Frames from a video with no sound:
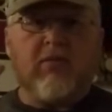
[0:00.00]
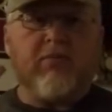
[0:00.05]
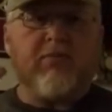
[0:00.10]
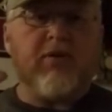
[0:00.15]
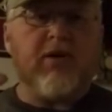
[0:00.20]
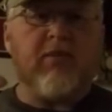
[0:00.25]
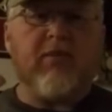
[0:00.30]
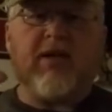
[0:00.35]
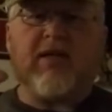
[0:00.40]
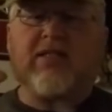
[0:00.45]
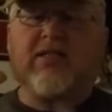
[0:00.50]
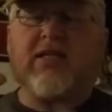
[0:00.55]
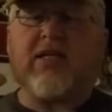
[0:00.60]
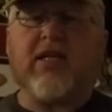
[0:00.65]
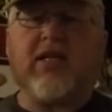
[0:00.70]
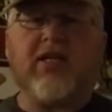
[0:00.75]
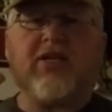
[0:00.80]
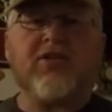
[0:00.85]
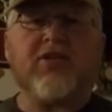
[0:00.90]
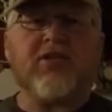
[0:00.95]
Put about
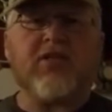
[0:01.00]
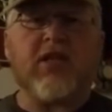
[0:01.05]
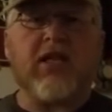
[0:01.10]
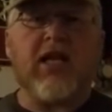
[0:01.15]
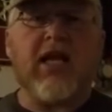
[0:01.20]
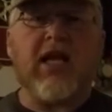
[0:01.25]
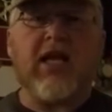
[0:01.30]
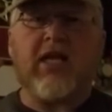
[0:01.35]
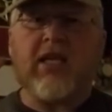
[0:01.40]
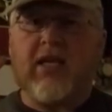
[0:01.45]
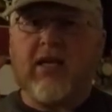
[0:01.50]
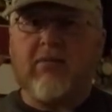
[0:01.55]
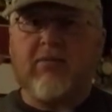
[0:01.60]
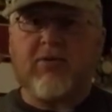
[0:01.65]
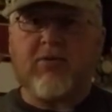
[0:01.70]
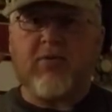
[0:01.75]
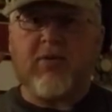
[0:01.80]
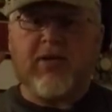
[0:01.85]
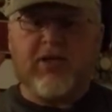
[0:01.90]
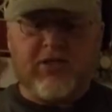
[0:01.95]
10 inches of line in
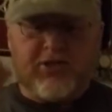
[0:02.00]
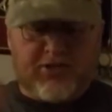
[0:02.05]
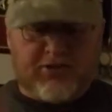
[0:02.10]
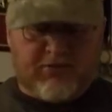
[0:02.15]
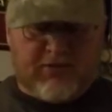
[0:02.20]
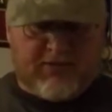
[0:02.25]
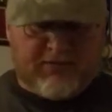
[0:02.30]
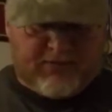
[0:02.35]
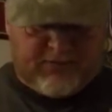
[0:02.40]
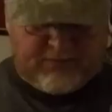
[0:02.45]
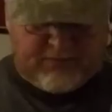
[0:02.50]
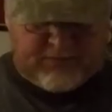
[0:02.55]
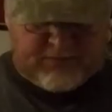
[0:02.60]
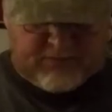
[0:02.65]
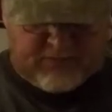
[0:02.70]
between the two of them.